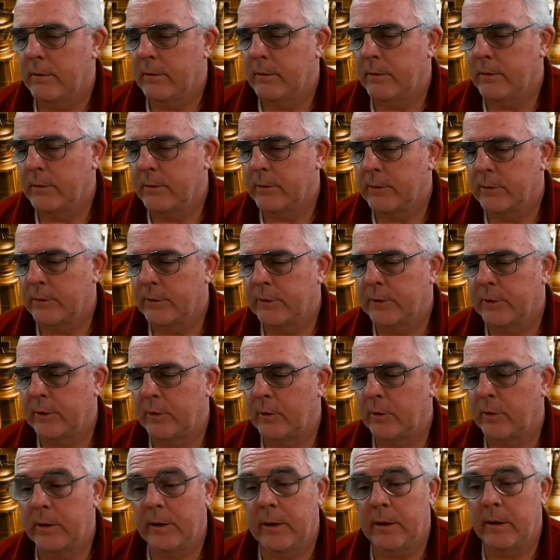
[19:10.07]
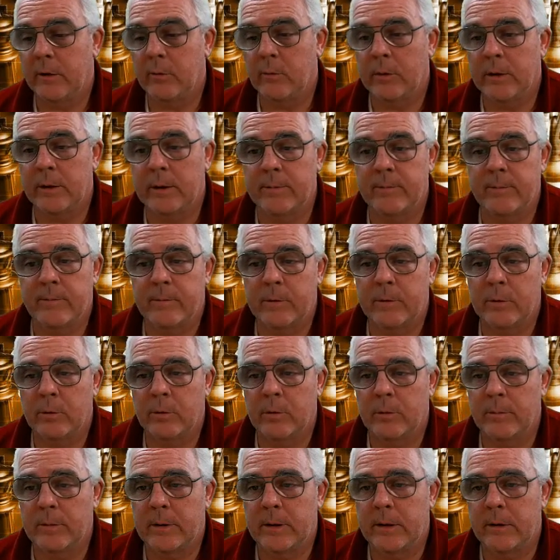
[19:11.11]
So anyway,
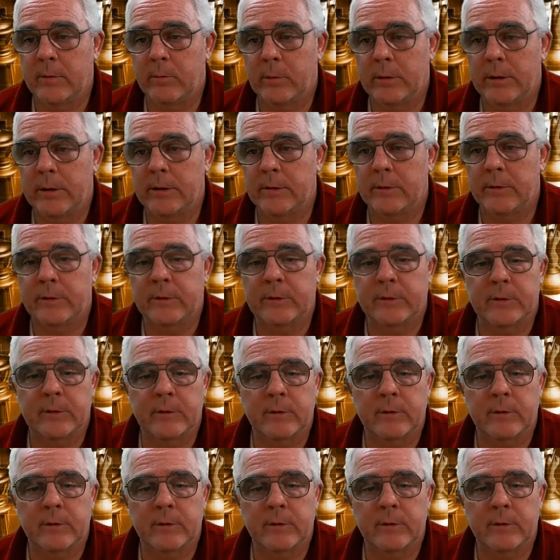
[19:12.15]
Uhlmann wins.